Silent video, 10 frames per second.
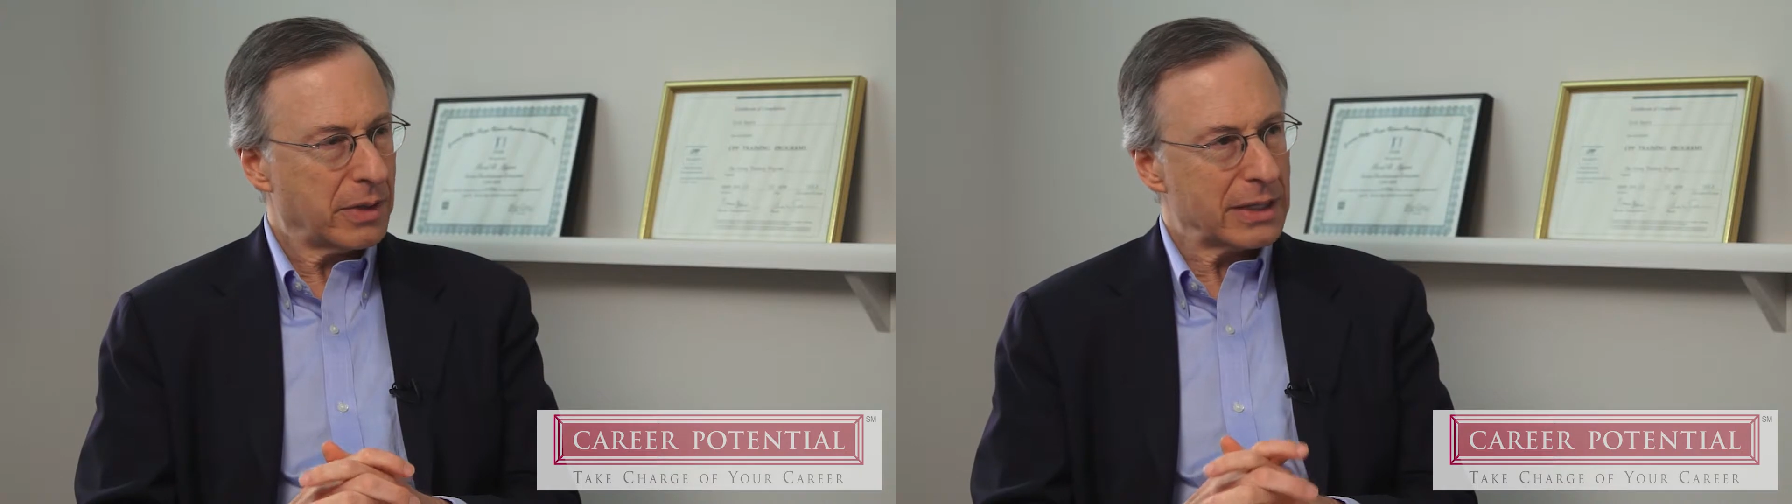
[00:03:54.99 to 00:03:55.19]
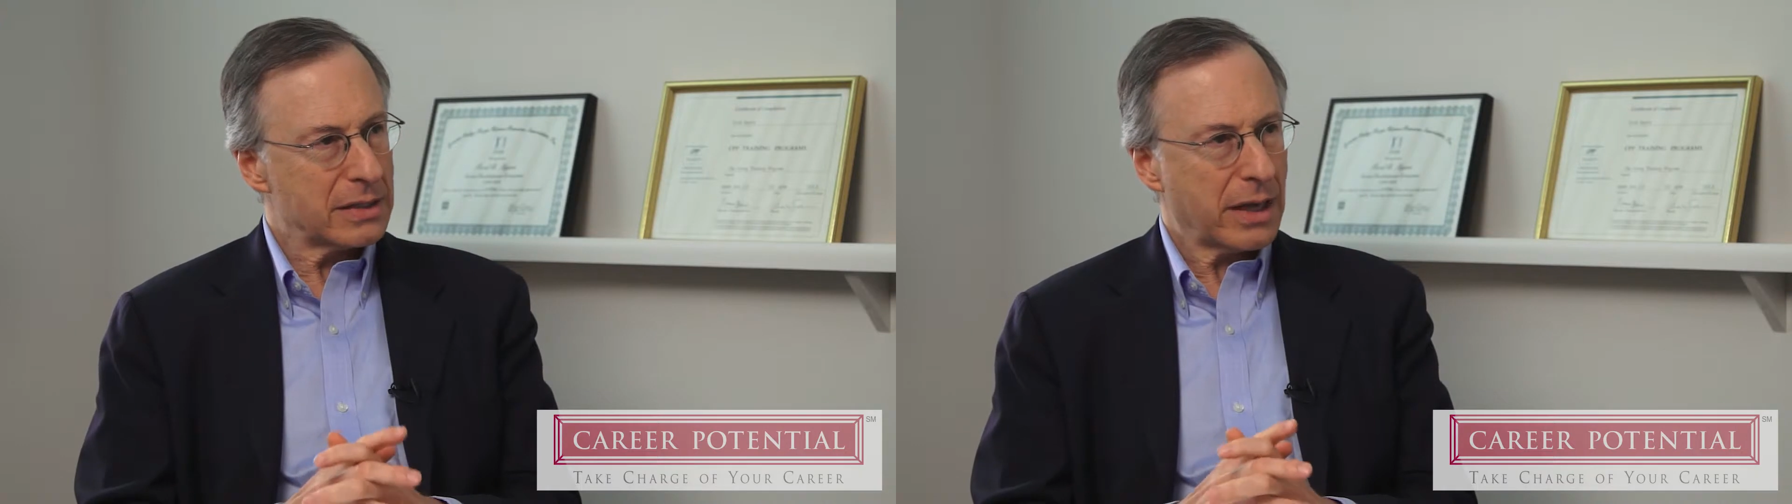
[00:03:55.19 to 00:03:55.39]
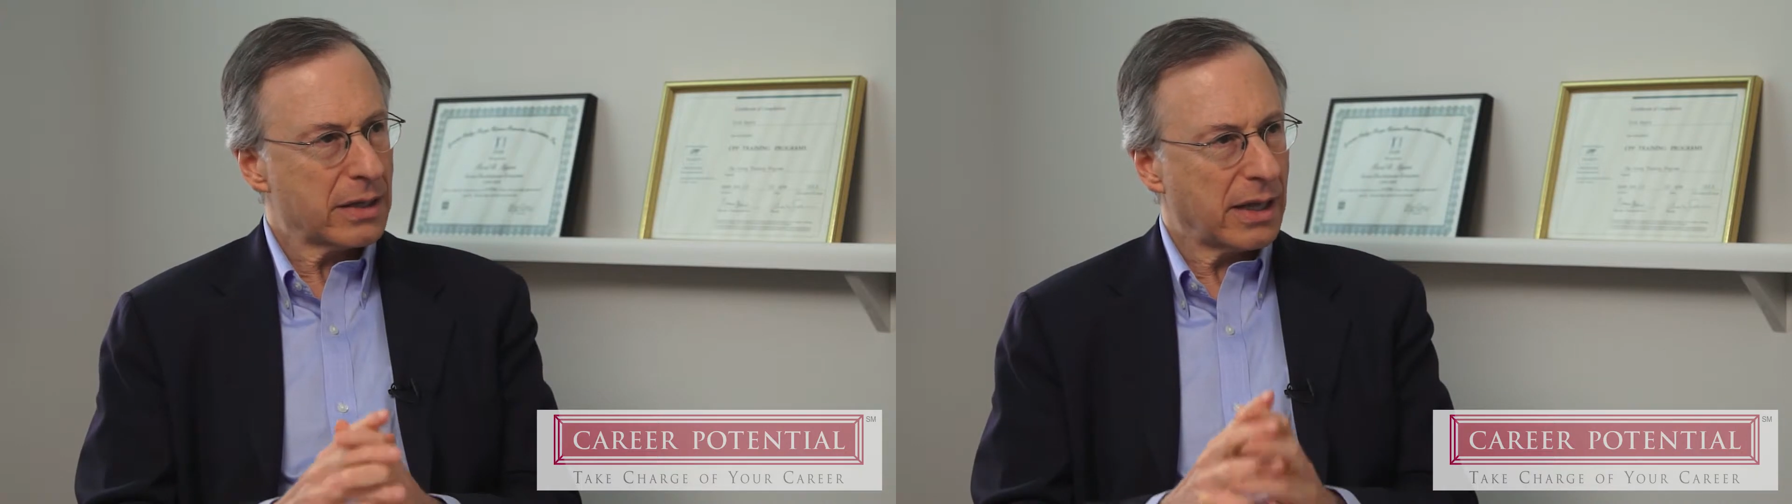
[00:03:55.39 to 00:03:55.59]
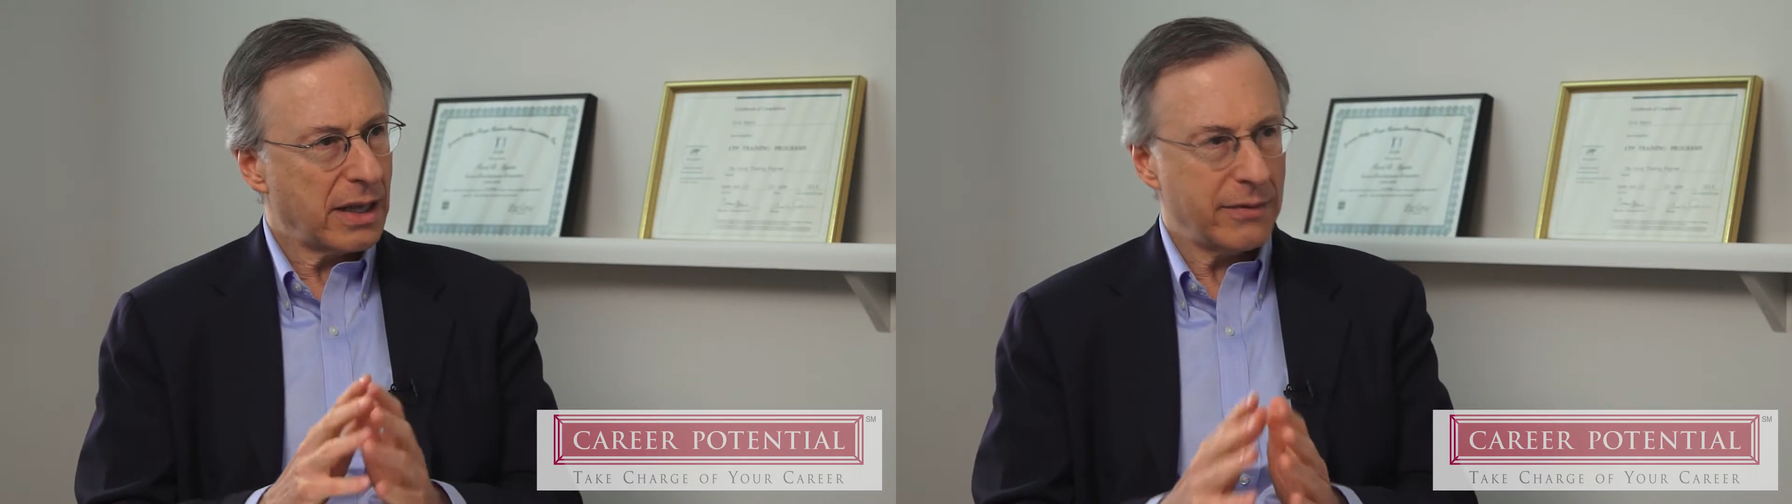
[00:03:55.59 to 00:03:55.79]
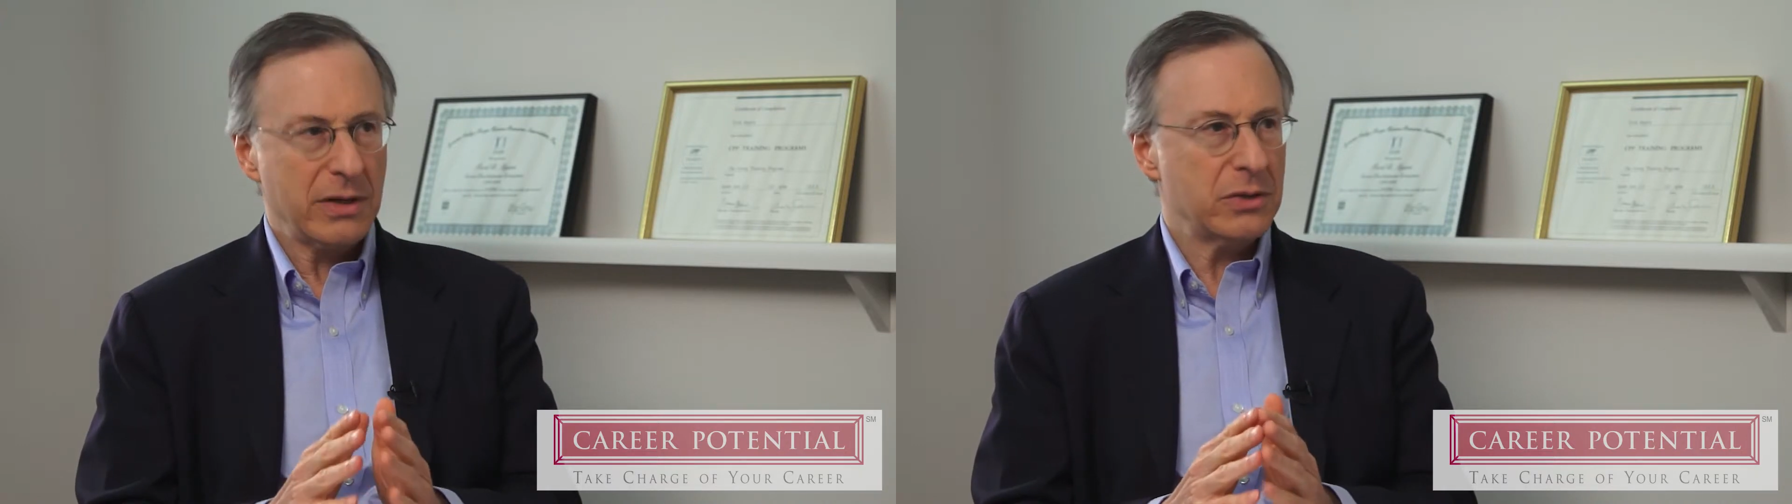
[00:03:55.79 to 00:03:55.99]
it's not a
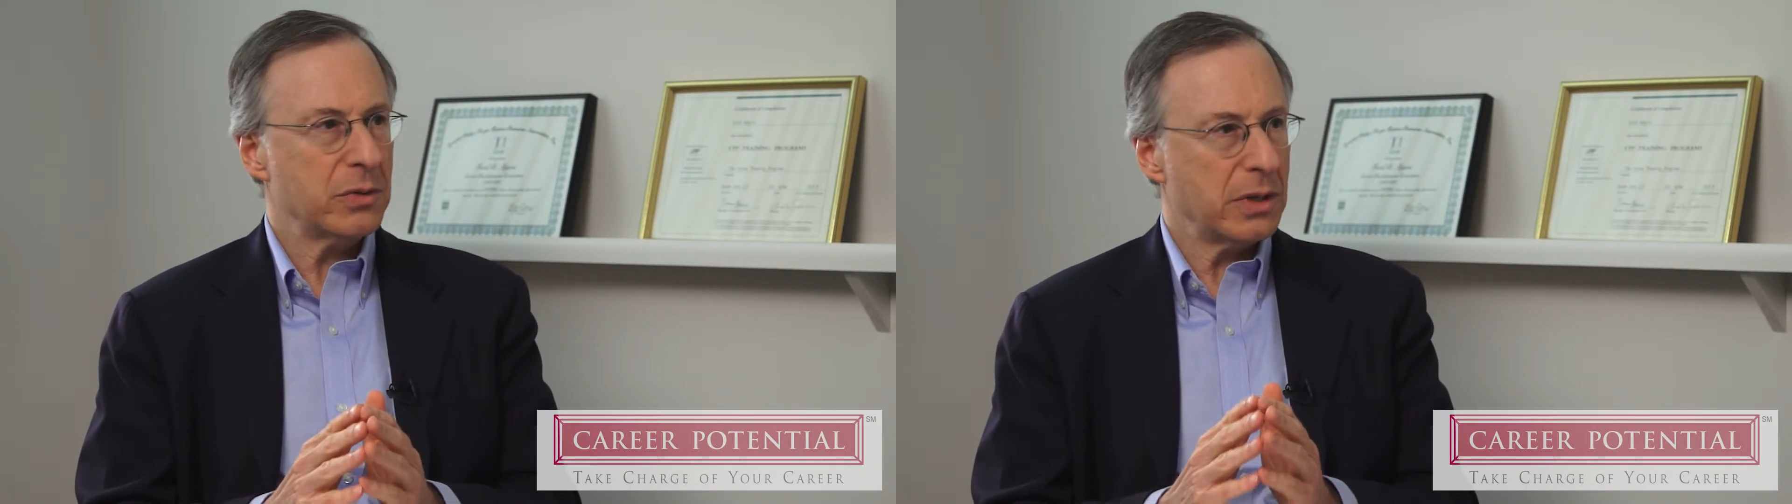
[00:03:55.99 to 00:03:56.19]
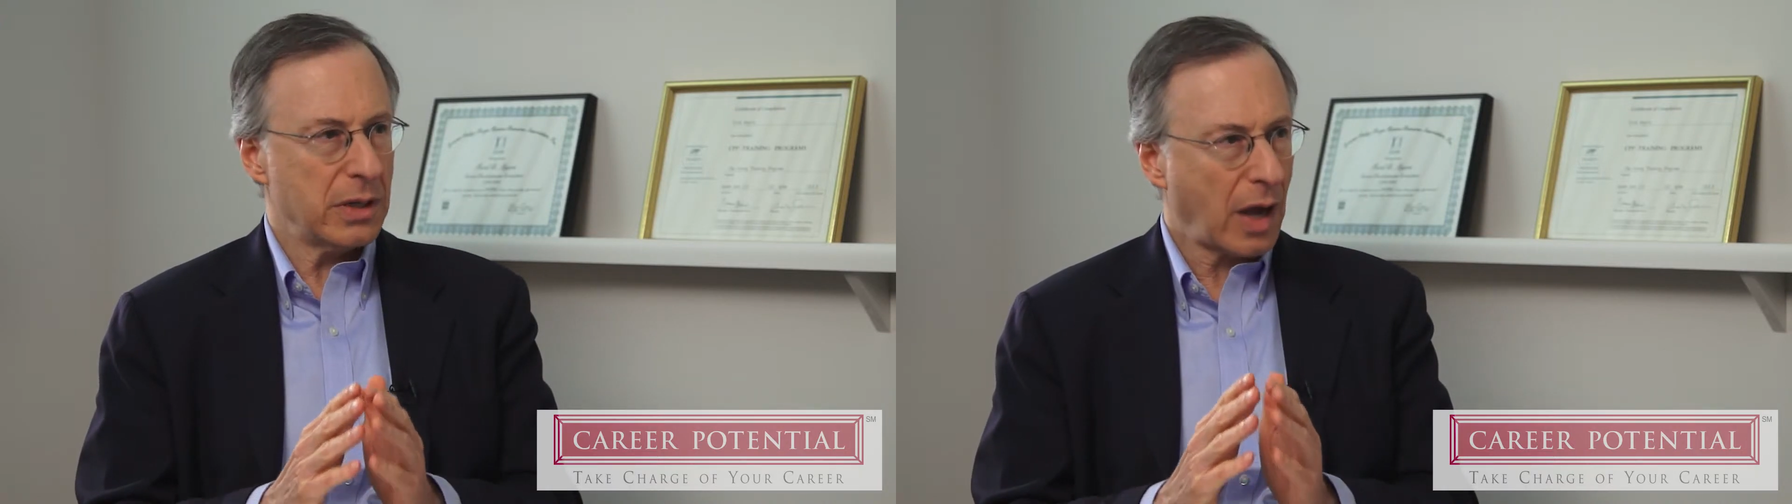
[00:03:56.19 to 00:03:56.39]
heavy duty,